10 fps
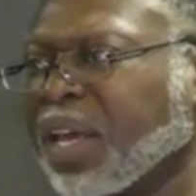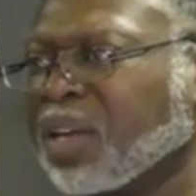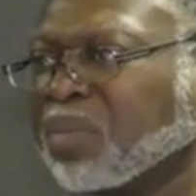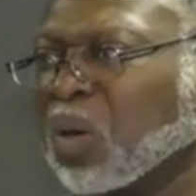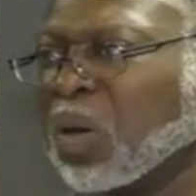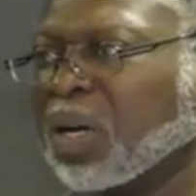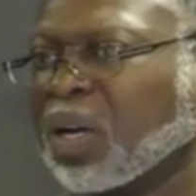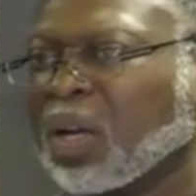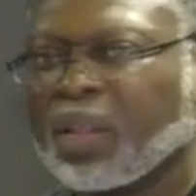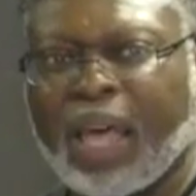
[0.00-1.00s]
anymore. All right, all
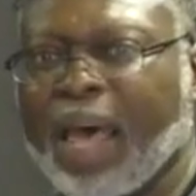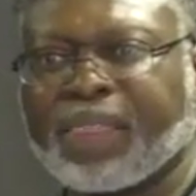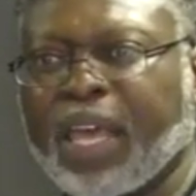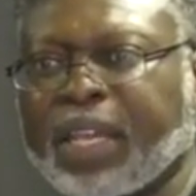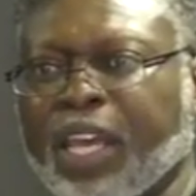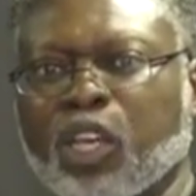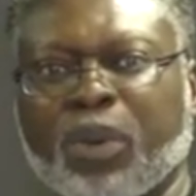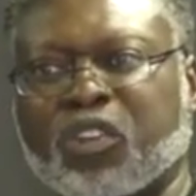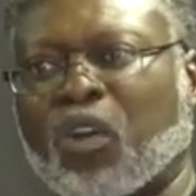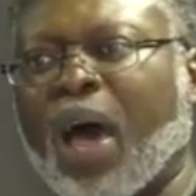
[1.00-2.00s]
right. That thing that you've
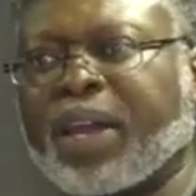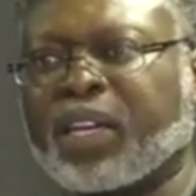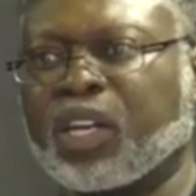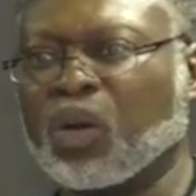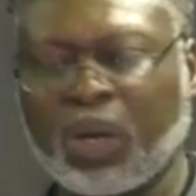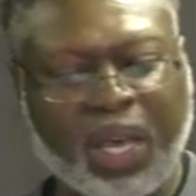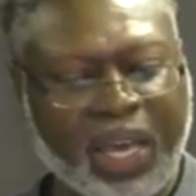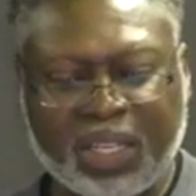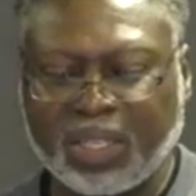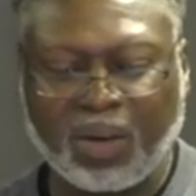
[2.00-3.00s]
been trying to do,
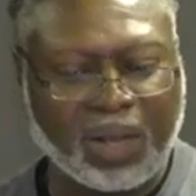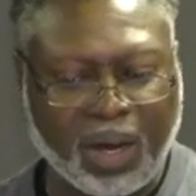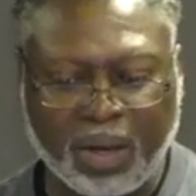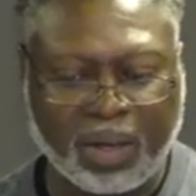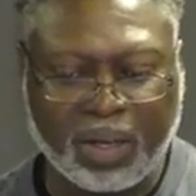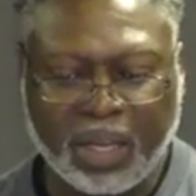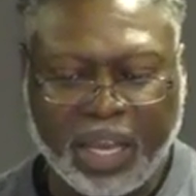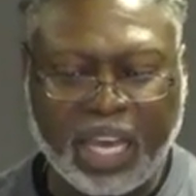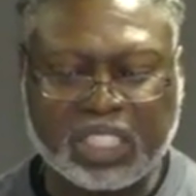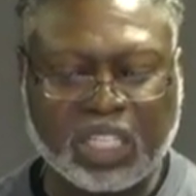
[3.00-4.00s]
it's no longer.
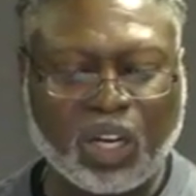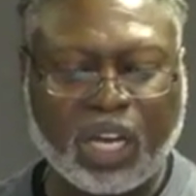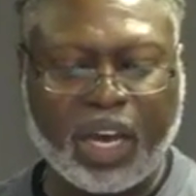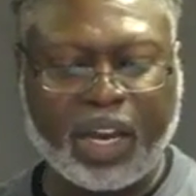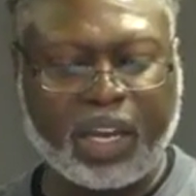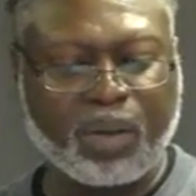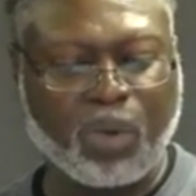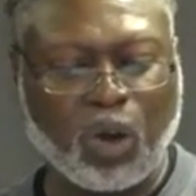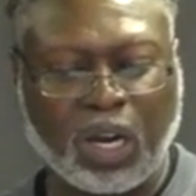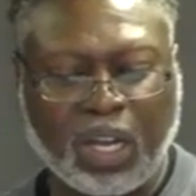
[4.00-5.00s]
It's no good
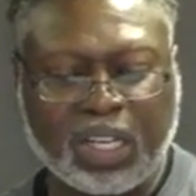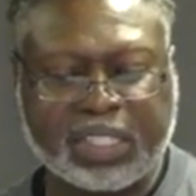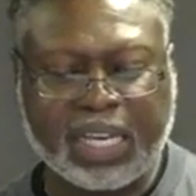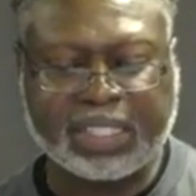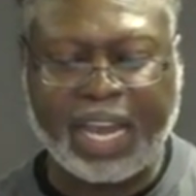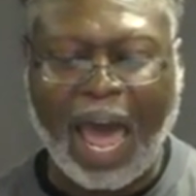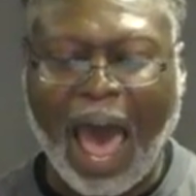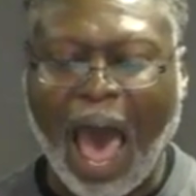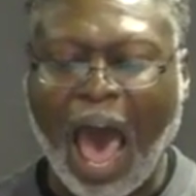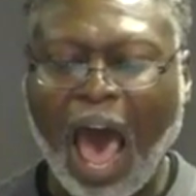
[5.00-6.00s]
anymore. He says that
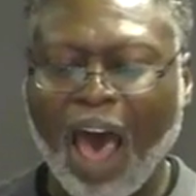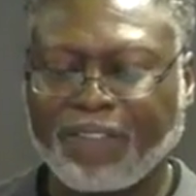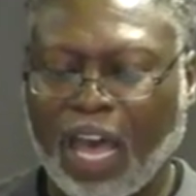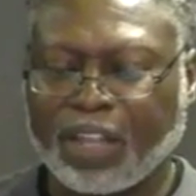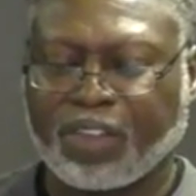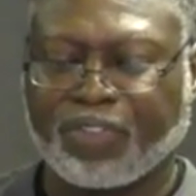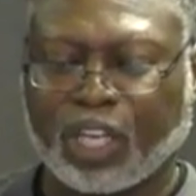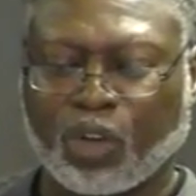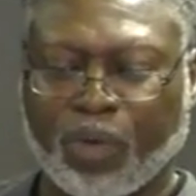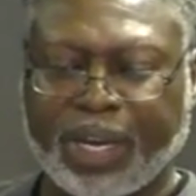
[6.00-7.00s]
I've got the
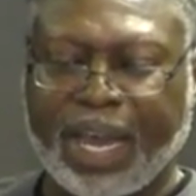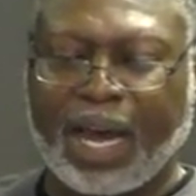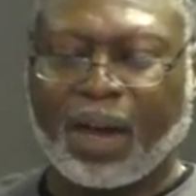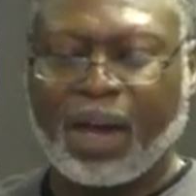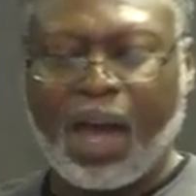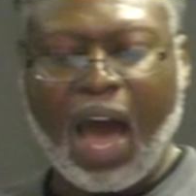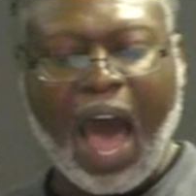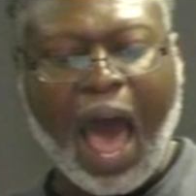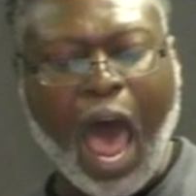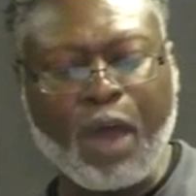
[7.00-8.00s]
victory now.
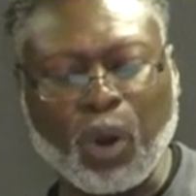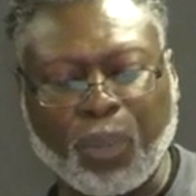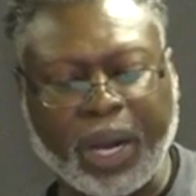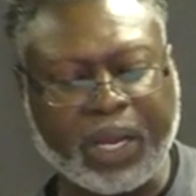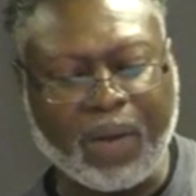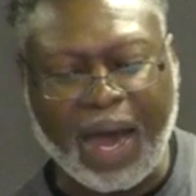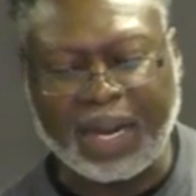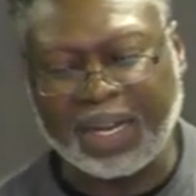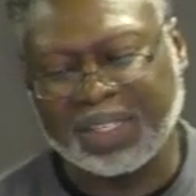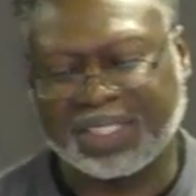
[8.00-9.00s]
I will bring you out
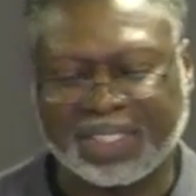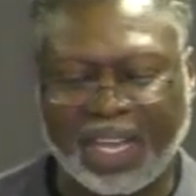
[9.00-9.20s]
of this